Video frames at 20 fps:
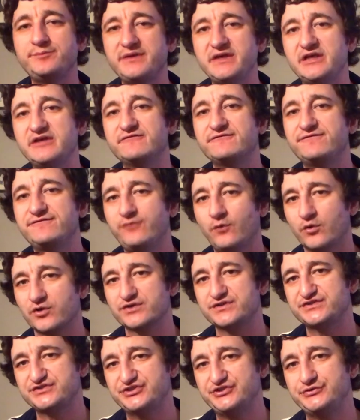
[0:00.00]
being
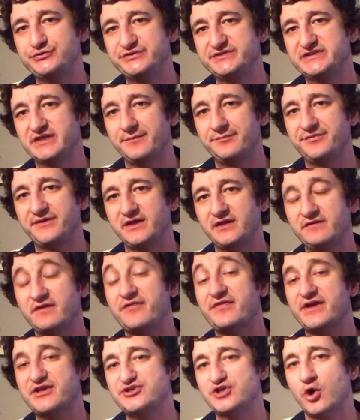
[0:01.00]
forced to do something
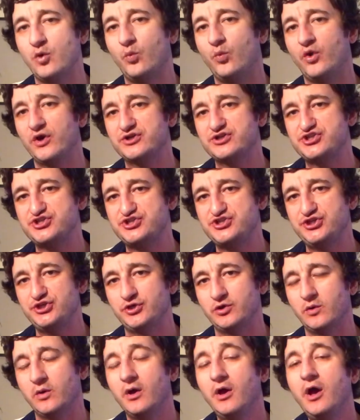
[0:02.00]
that they don't want to
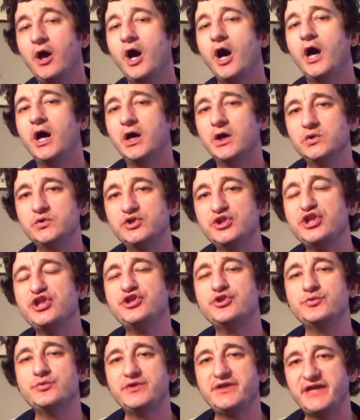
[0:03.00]
do. Only
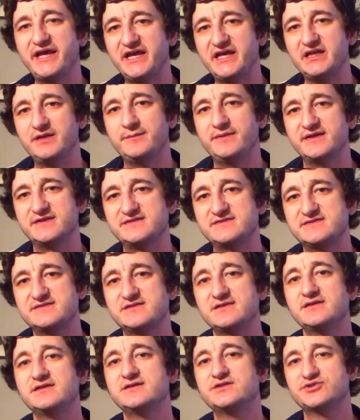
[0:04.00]

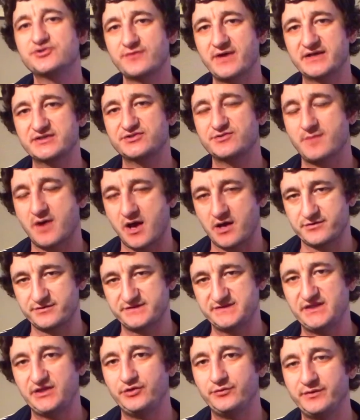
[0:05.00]
unanimous direct
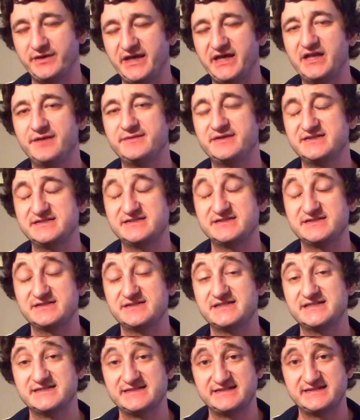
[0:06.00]
democracy, unanimous
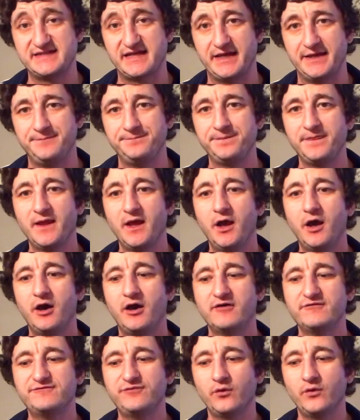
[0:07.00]
consent,
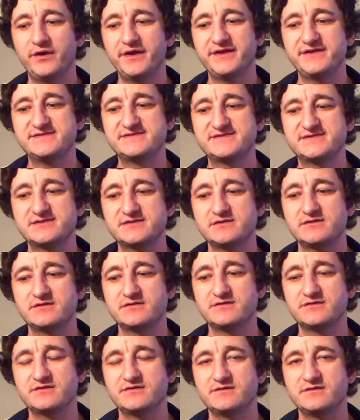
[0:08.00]
avoids
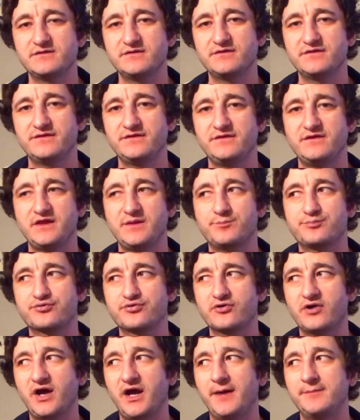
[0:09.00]
the
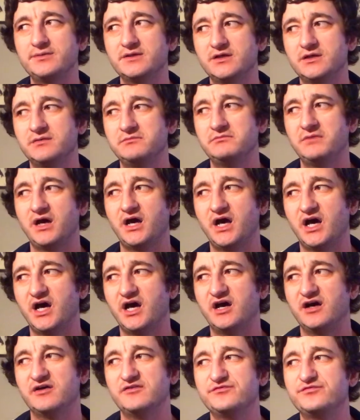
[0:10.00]
problem
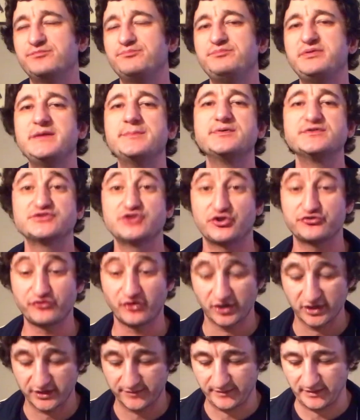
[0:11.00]
of people's
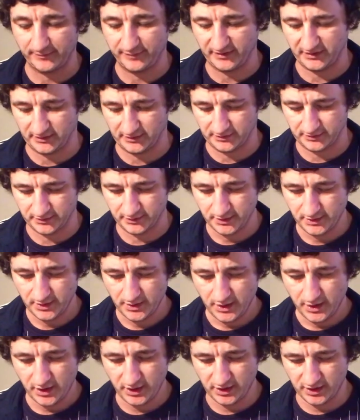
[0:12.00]
autonomy being
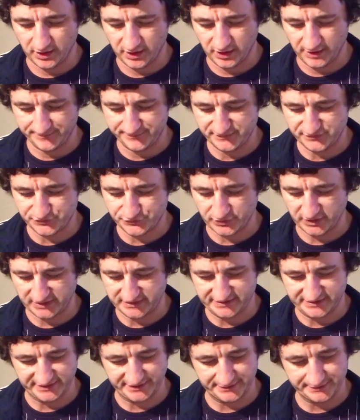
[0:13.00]

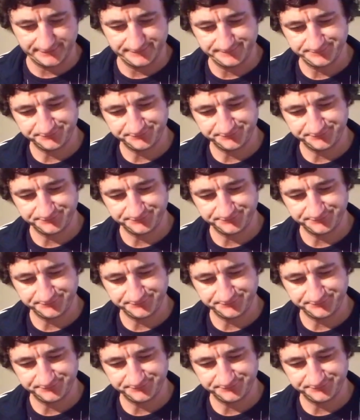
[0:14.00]
obstructed.